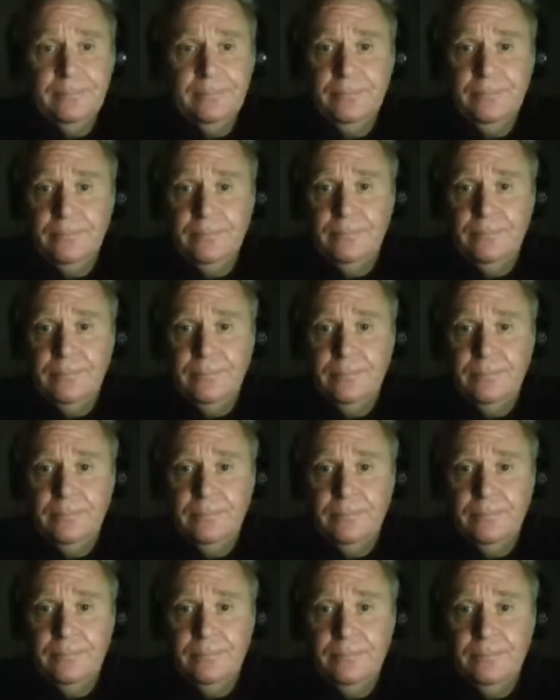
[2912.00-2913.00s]

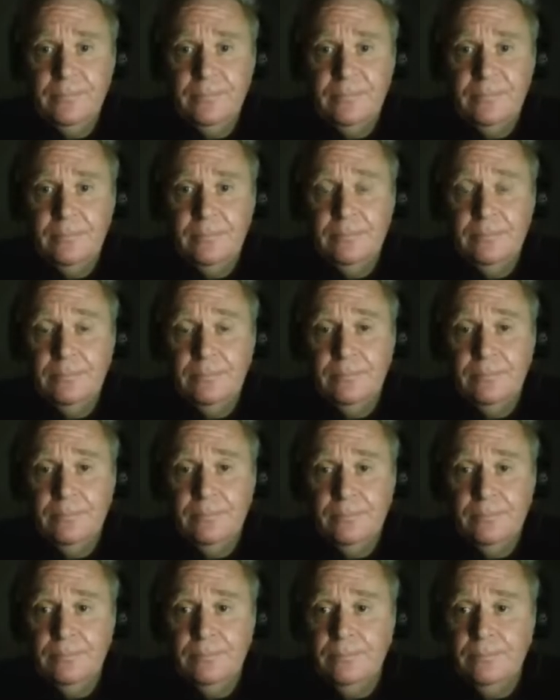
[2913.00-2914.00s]

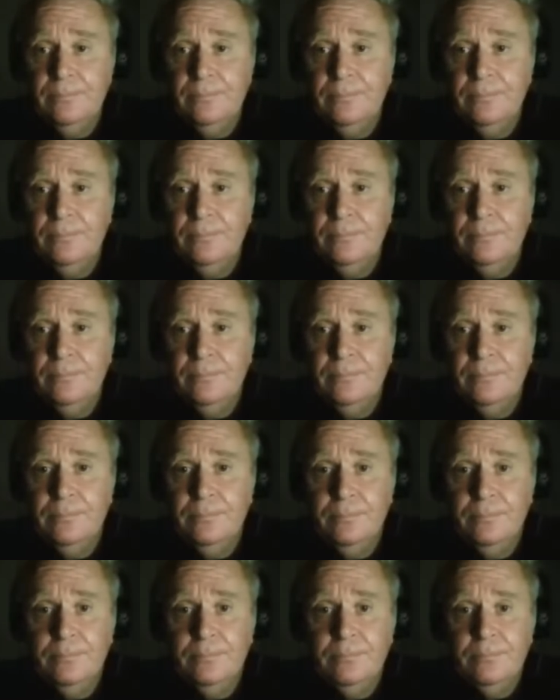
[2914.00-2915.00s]

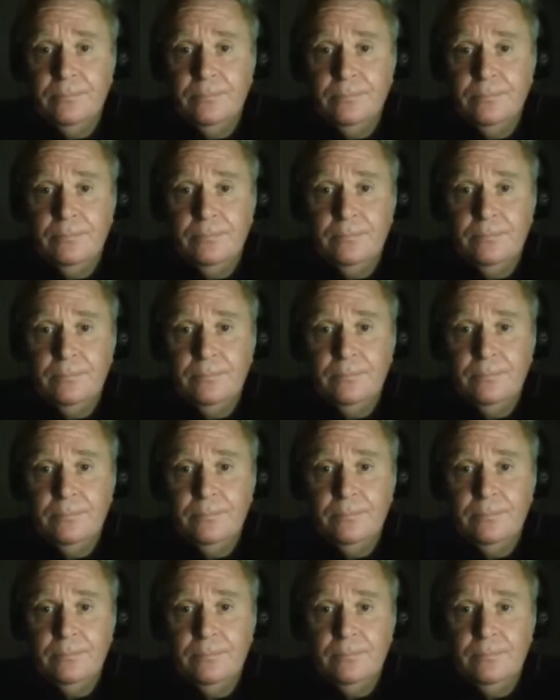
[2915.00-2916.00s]

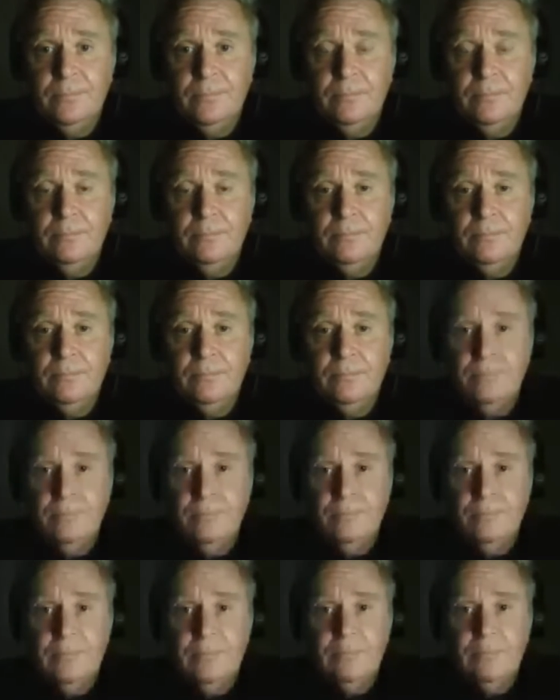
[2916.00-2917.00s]

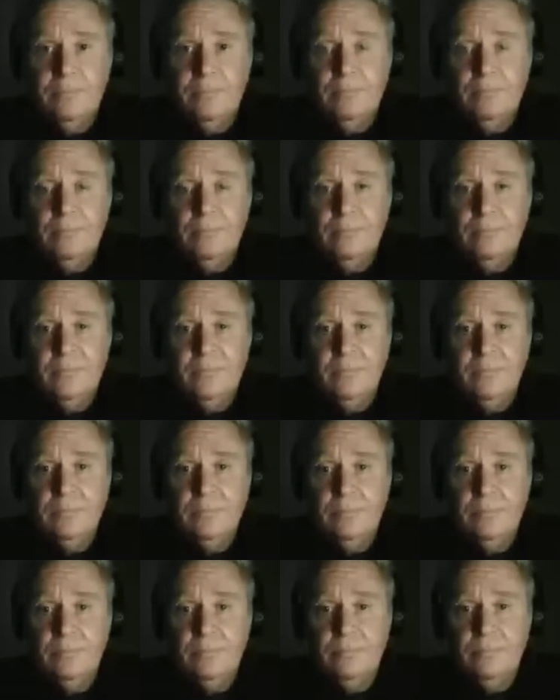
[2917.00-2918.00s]

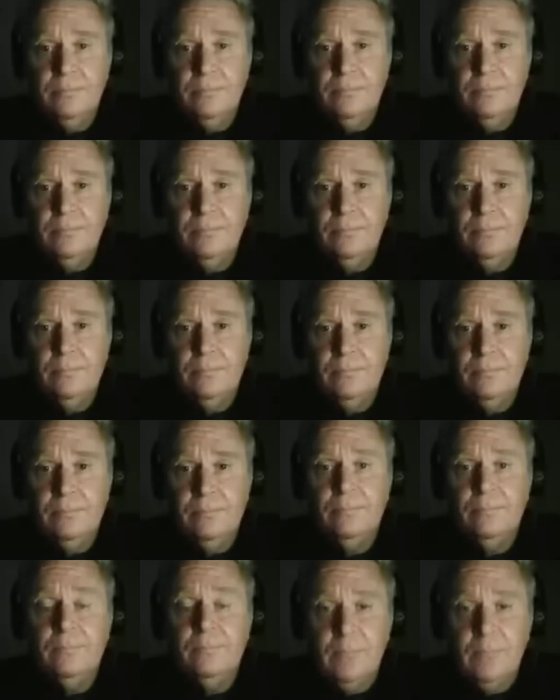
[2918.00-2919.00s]

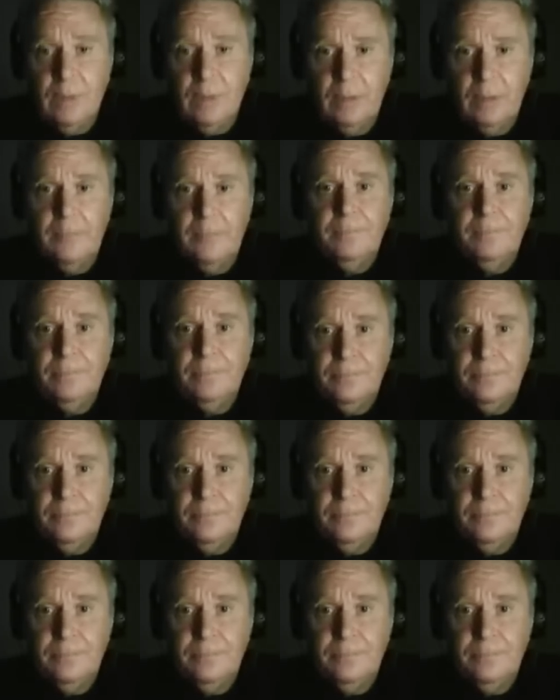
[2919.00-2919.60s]
(not speaking)